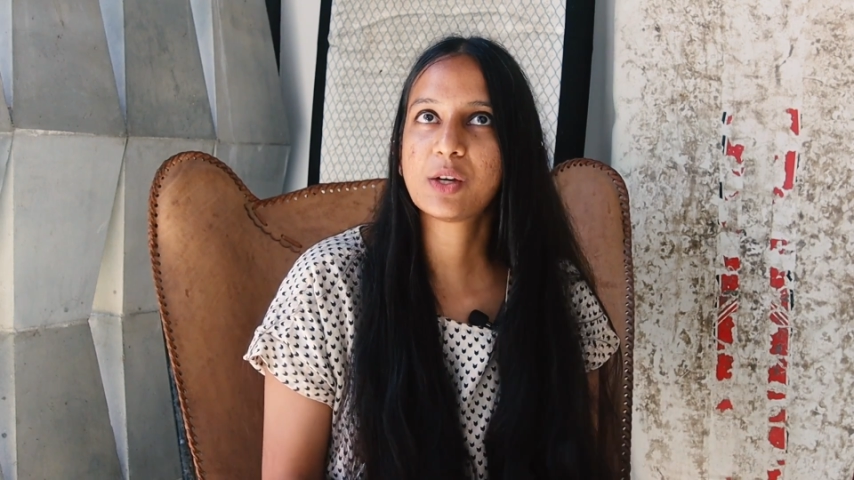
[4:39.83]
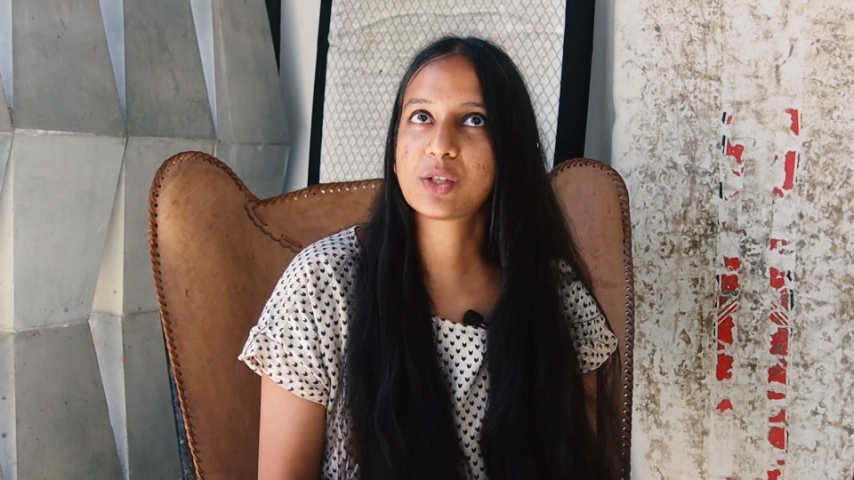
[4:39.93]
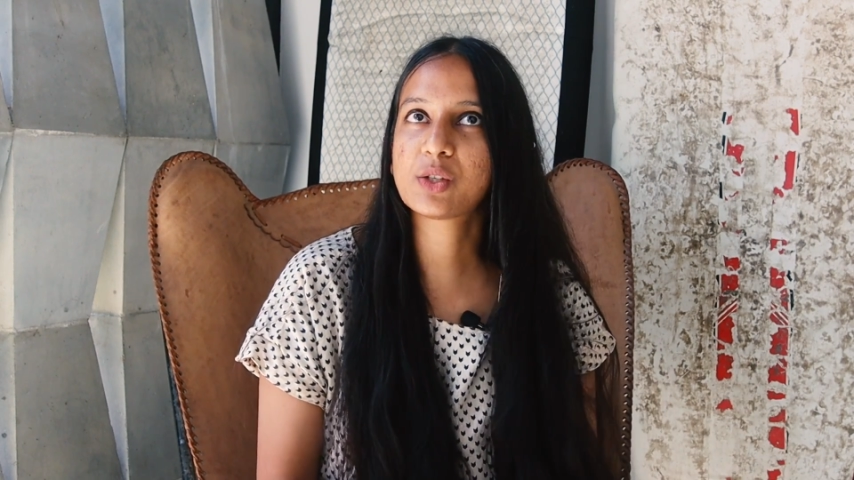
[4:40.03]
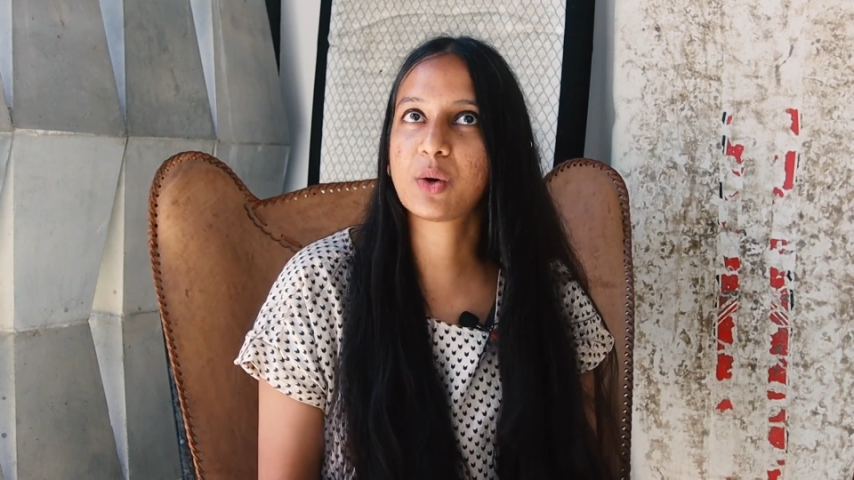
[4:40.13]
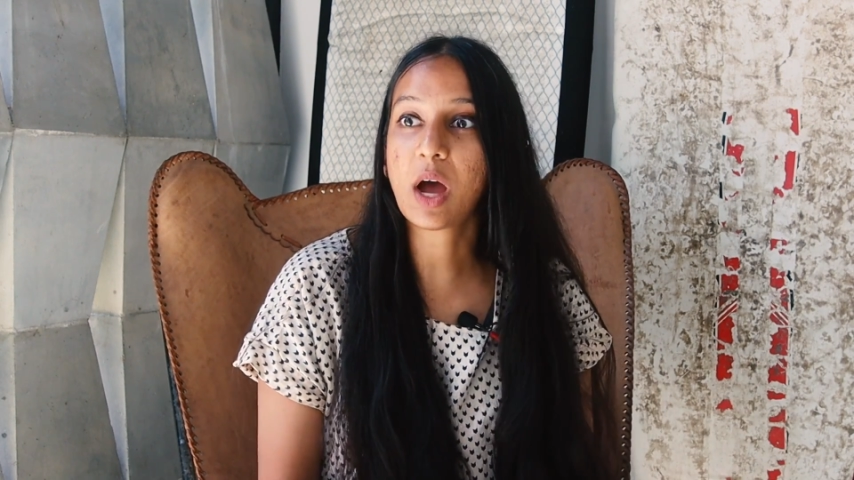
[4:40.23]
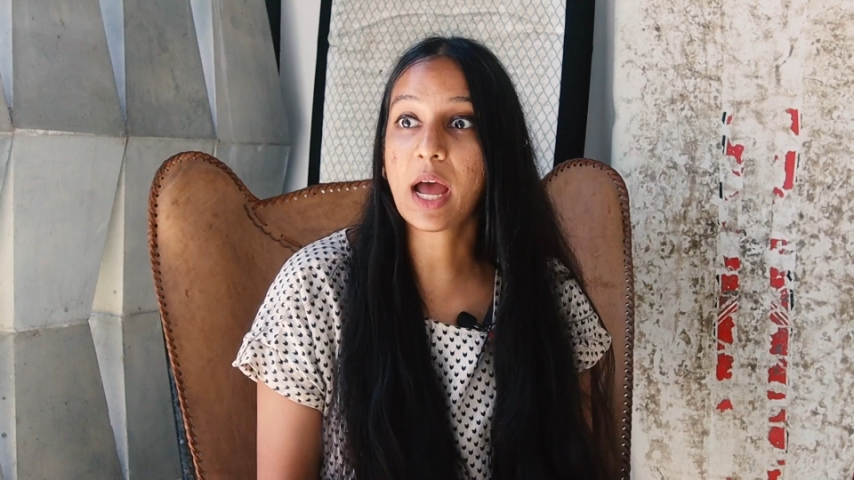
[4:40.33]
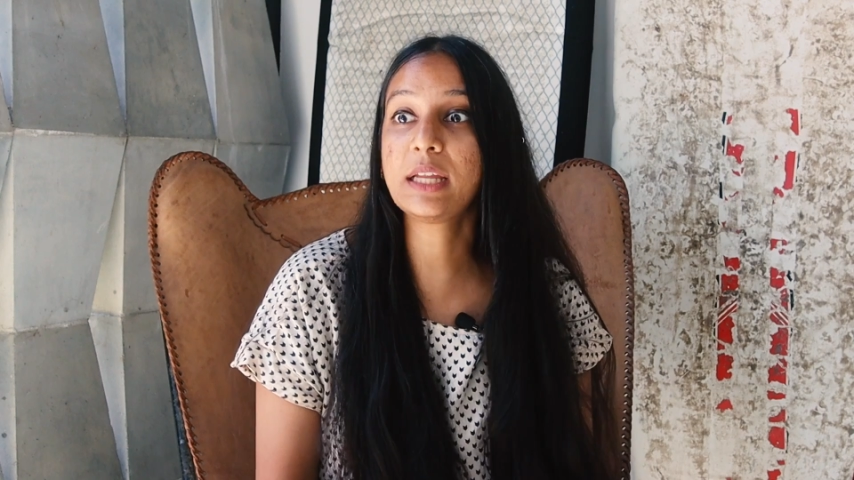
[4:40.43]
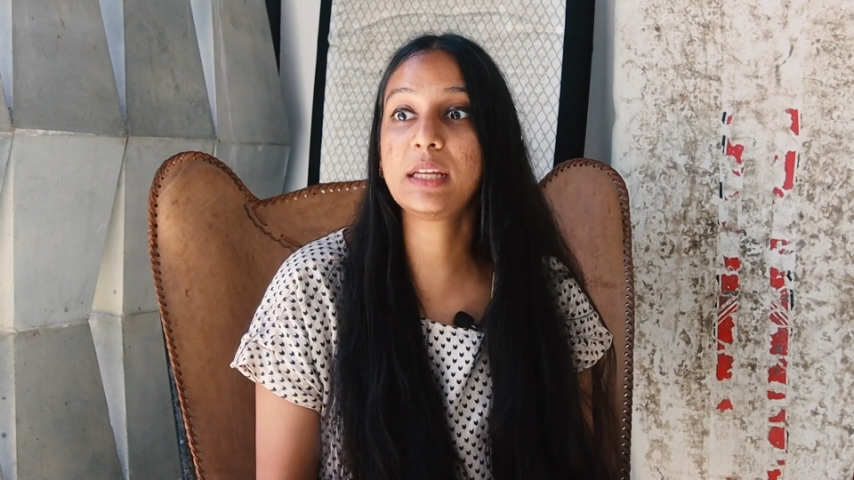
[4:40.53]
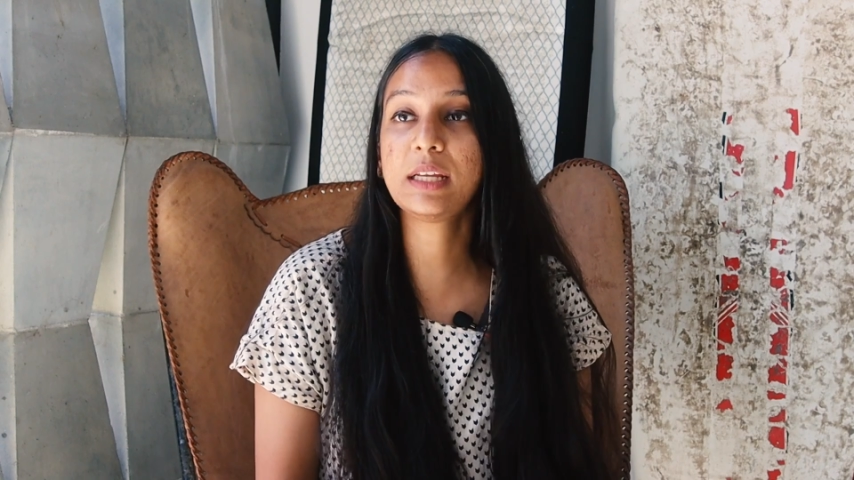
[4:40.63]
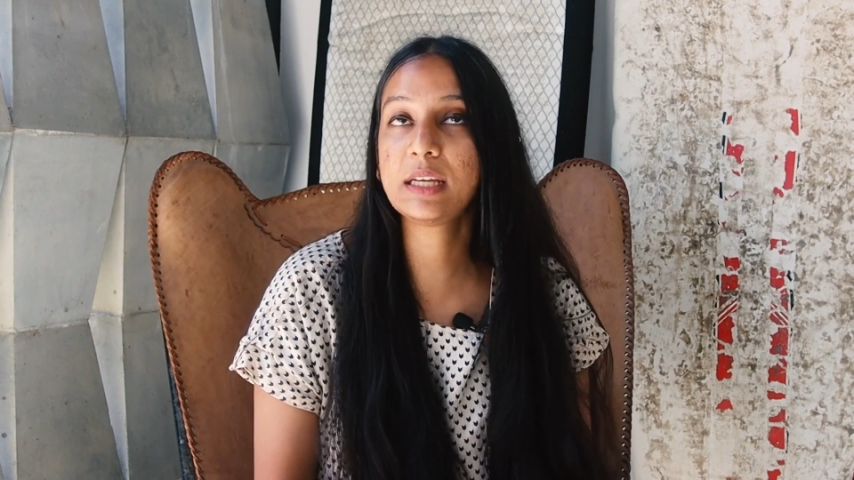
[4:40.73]
So I
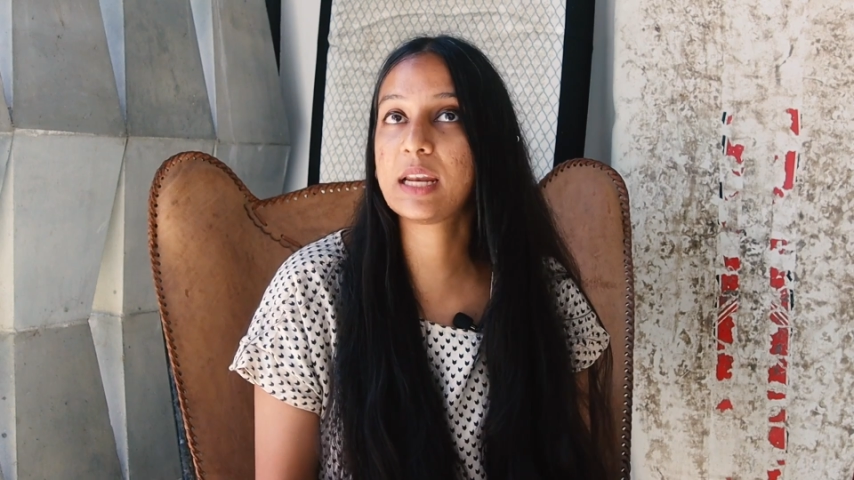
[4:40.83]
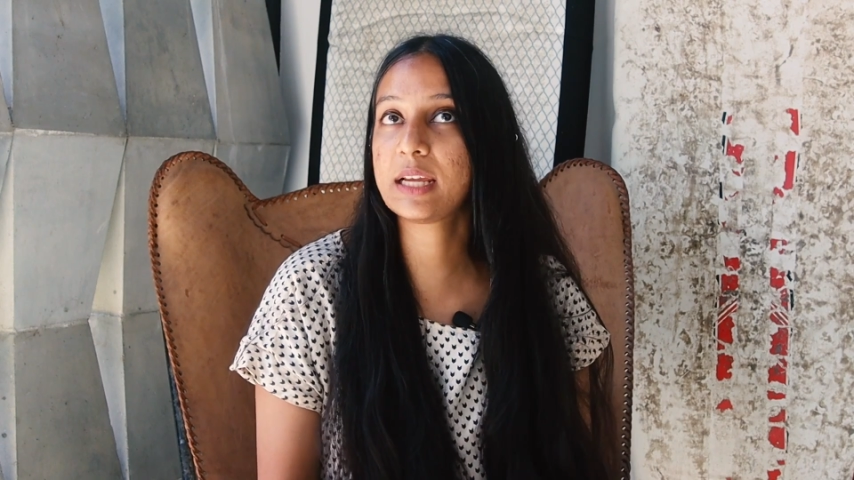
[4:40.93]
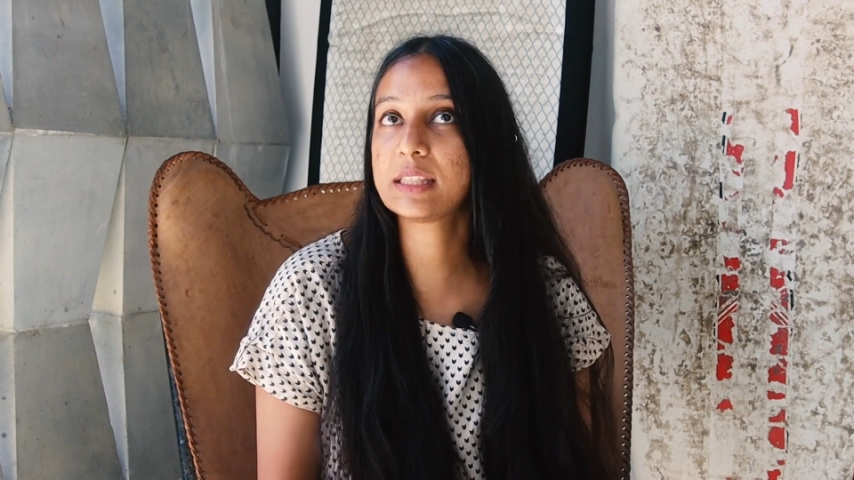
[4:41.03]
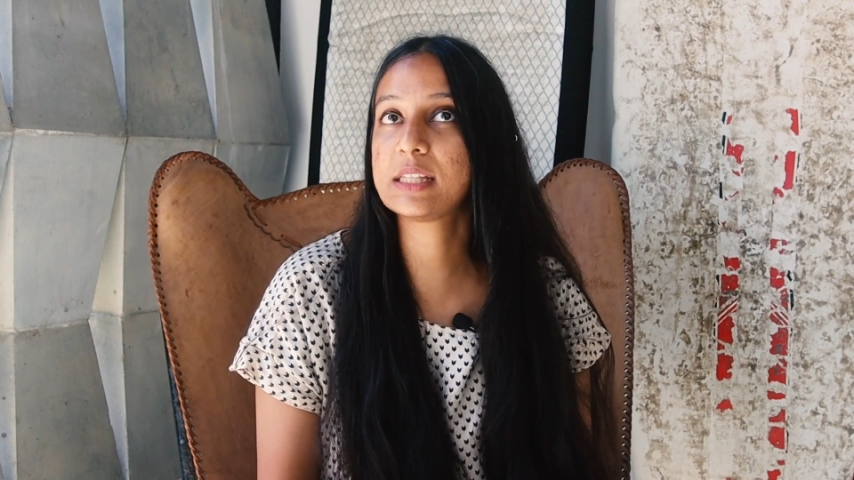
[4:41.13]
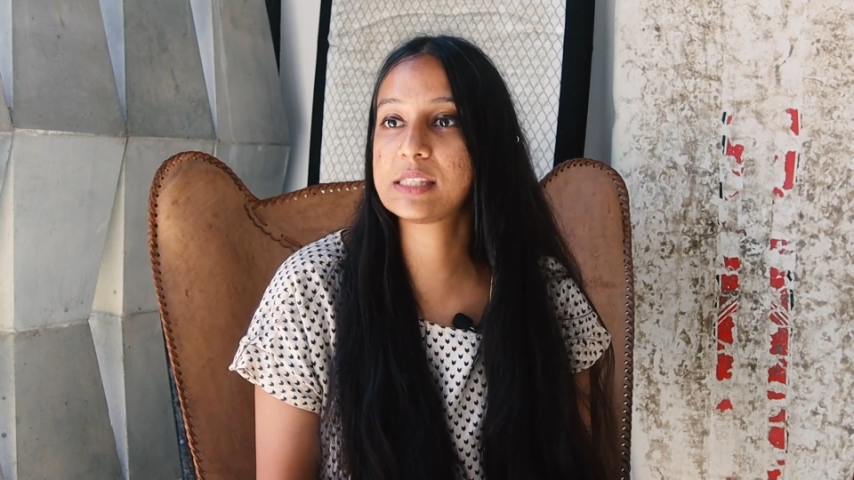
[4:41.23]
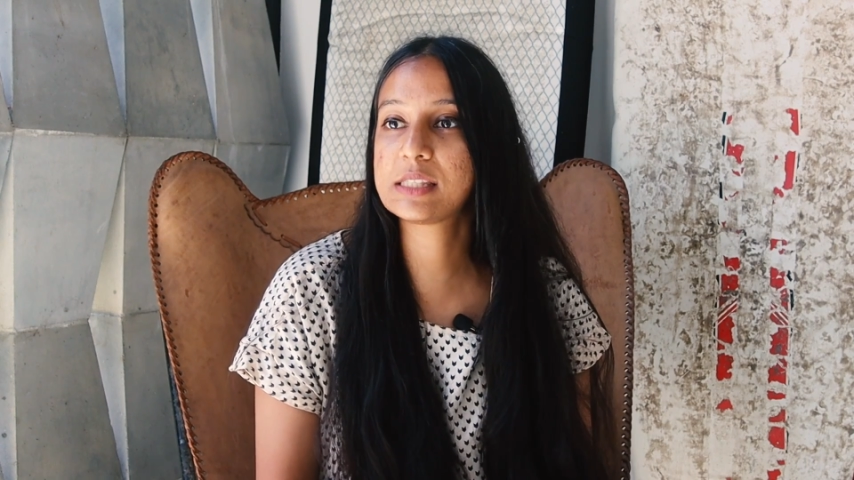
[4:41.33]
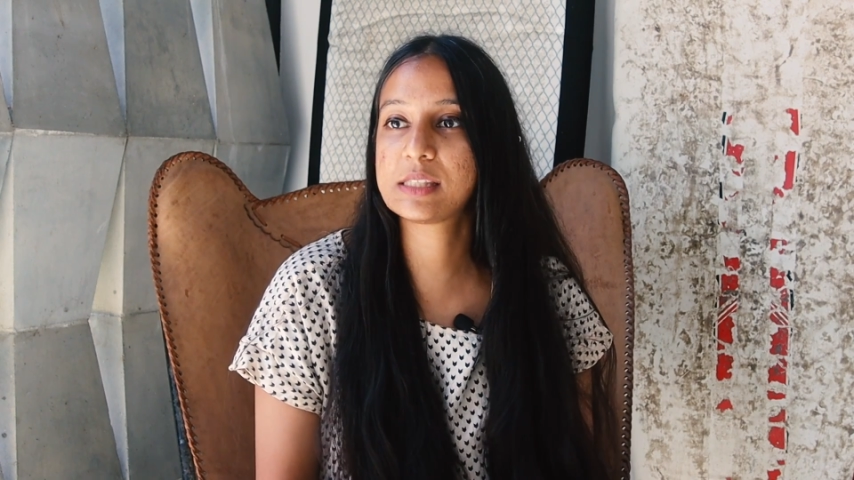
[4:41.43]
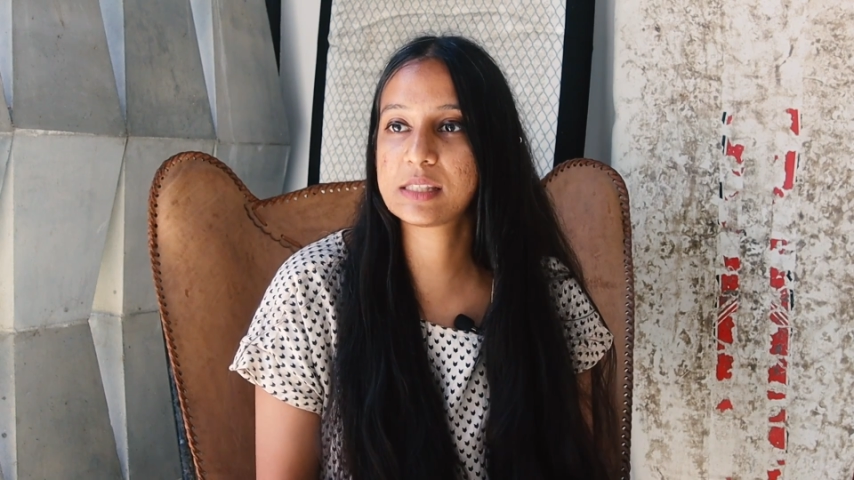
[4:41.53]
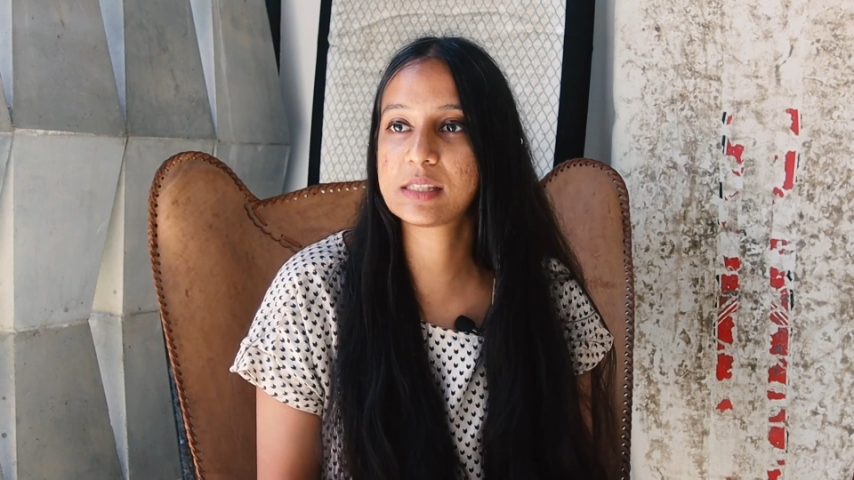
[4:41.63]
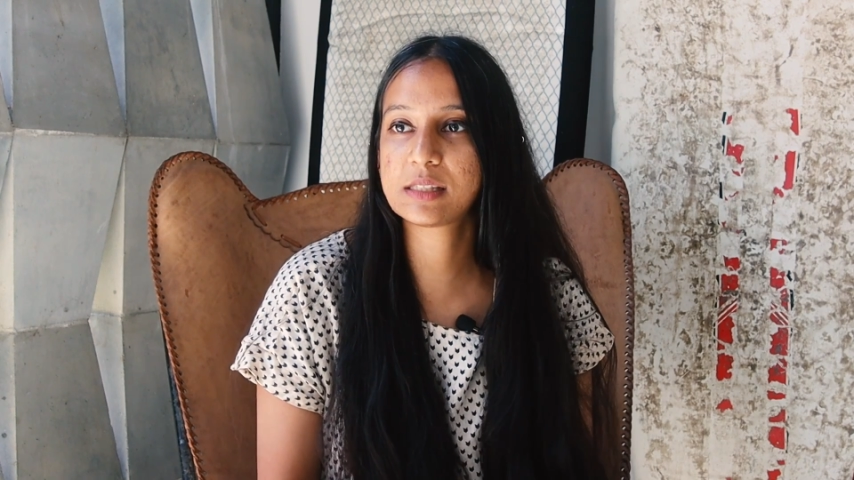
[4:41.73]
really like
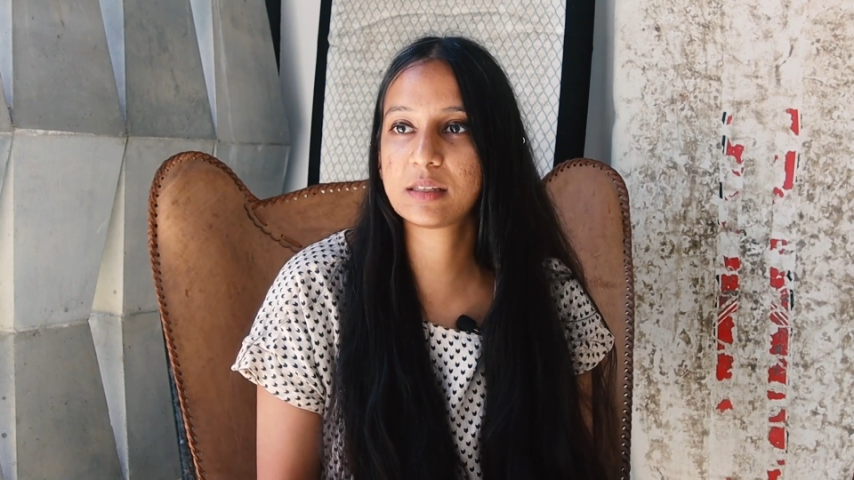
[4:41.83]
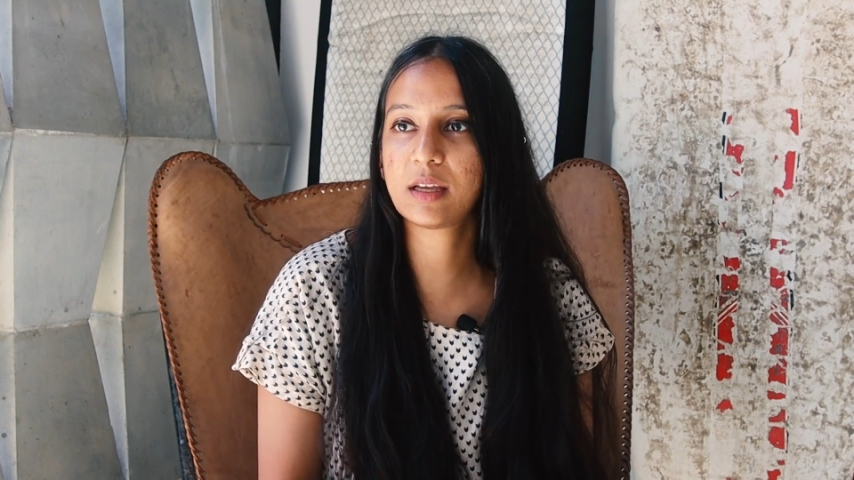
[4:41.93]
this